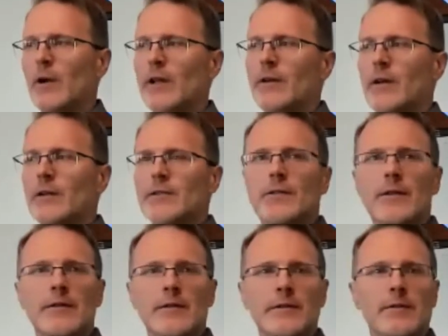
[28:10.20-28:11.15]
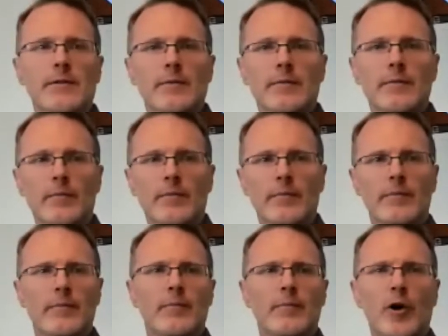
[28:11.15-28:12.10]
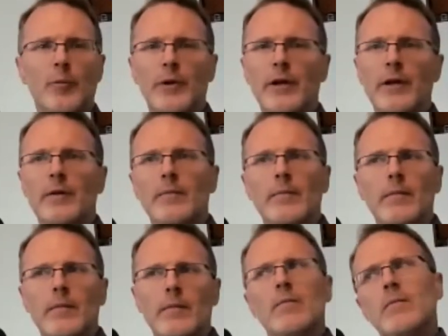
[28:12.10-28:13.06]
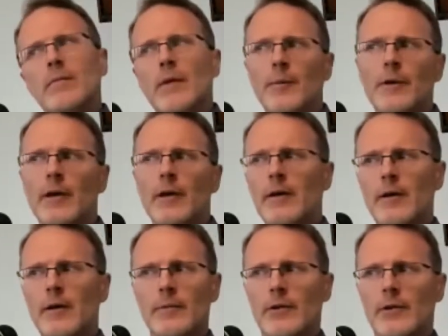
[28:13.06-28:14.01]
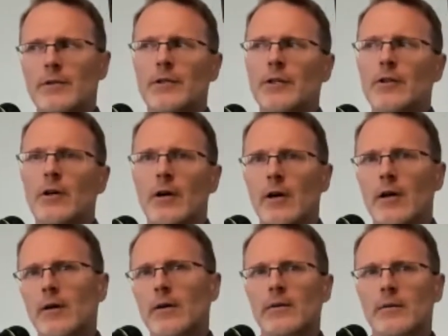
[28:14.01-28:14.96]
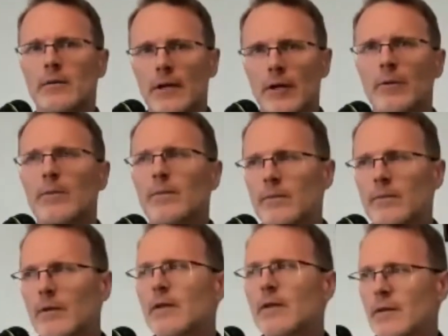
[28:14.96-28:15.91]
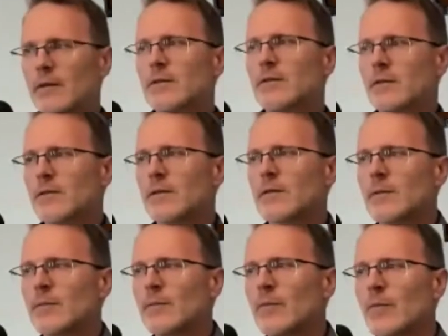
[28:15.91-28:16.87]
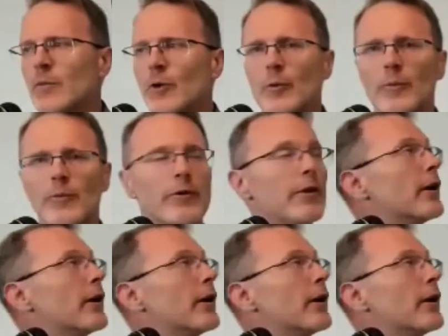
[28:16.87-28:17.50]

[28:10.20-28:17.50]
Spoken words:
when I touch this pulpit, maybe I am touching God. There's some room for